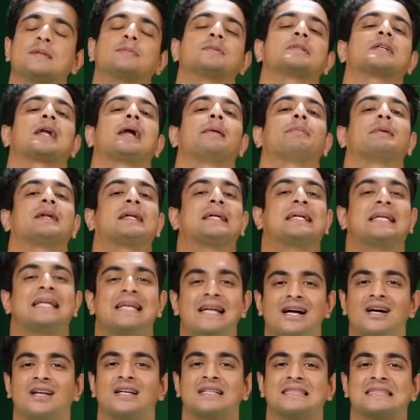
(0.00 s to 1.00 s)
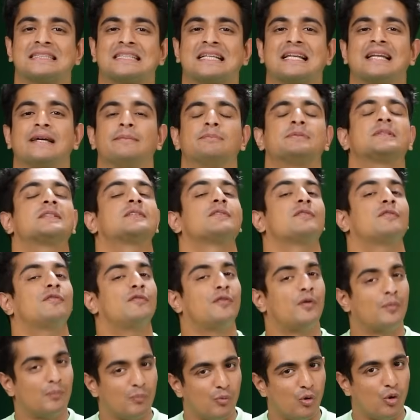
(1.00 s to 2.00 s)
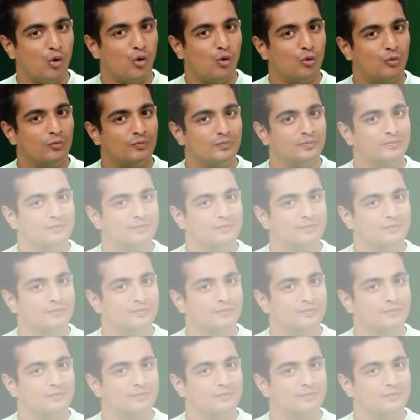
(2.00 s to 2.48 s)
subscribe to TRS Clips for more.